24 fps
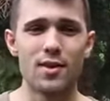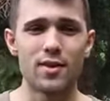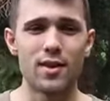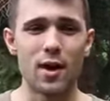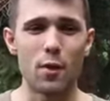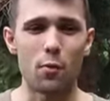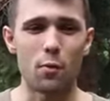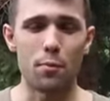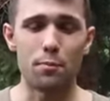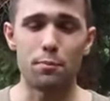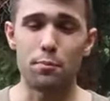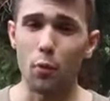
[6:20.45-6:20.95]

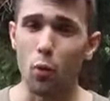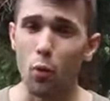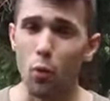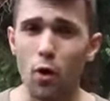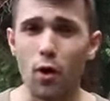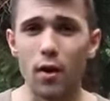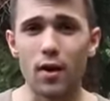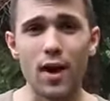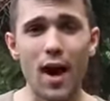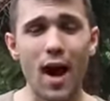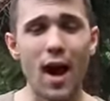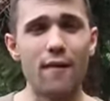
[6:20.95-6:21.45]
they were
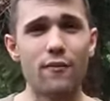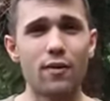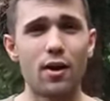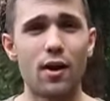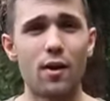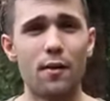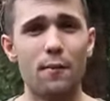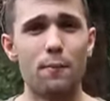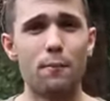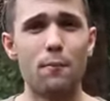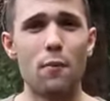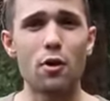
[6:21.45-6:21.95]
bored, having
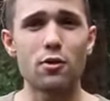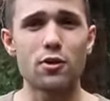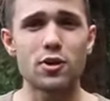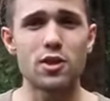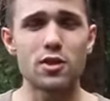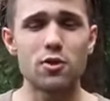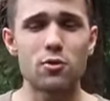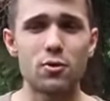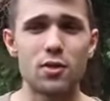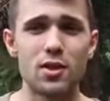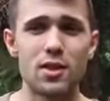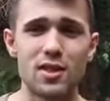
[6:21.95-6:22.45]
a
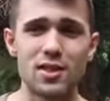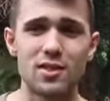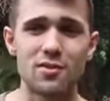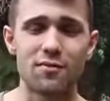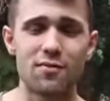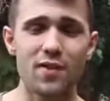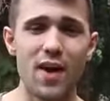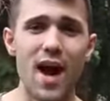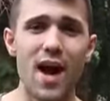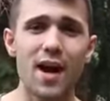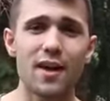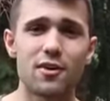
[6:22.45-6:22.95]
multitude of these
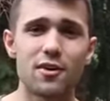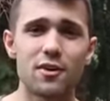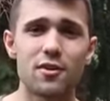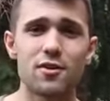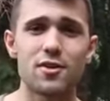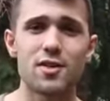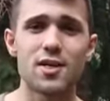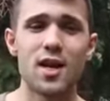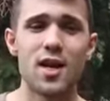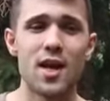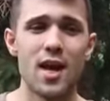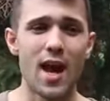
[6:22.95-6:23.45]

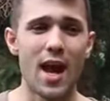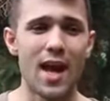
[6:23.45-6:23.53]
factors,